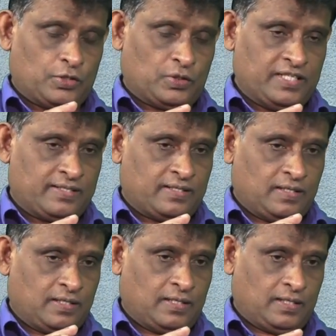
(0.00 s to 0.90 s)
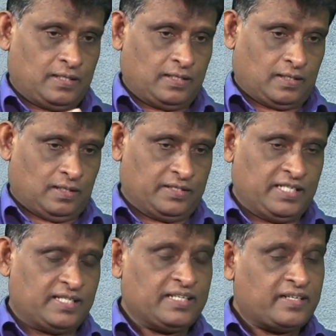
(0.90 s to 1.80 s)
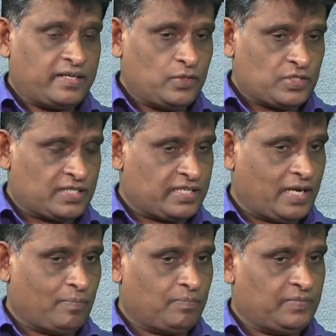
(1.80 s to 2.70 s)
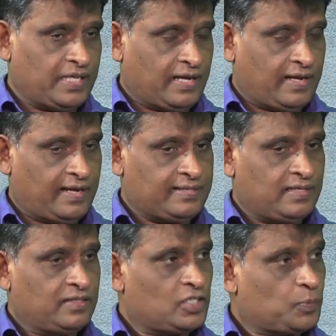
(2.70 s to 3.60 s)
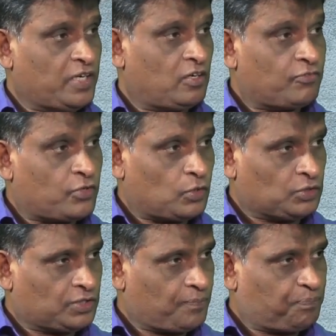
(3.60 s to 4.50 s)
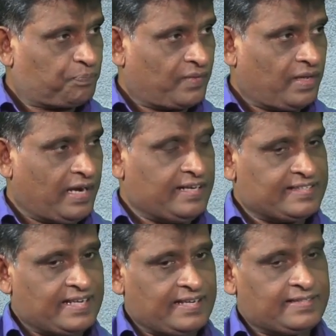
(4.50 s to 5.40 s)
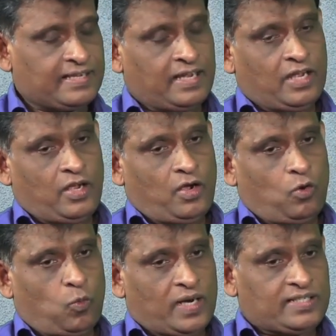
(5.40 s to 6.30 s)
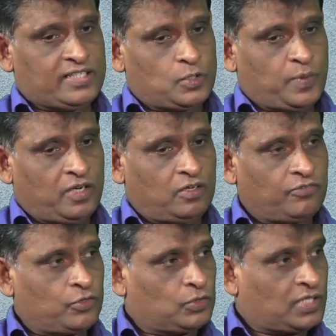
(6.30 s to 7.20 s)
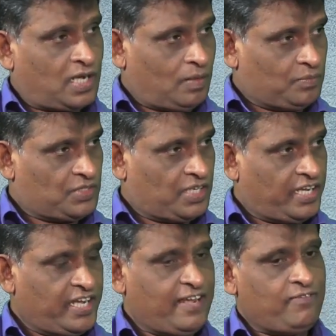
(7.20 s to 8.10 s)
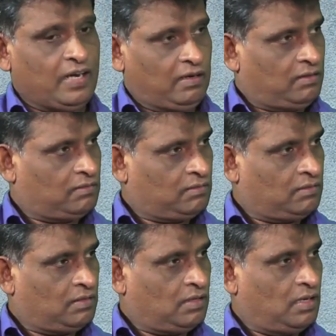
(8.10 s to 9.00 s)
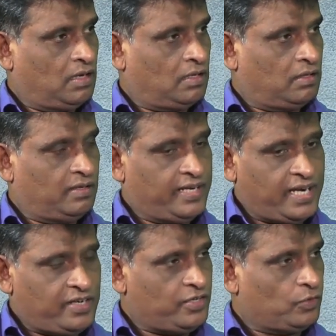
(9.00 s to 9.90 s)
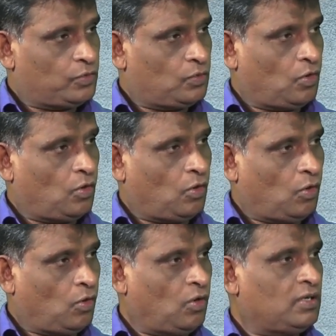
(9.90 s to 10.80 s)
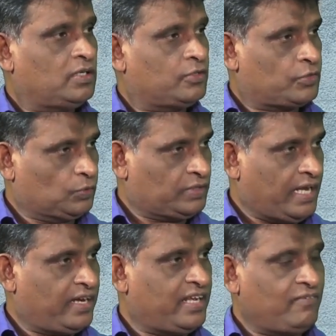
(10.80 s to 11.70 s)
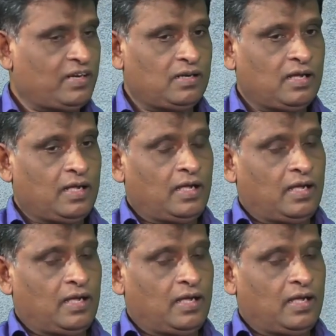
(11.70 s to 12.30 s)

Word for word: So this, Jesus introduces him there as the Spirit of truth. And he says, once the Spirit of truth comes, he will lead you to all truth, and he will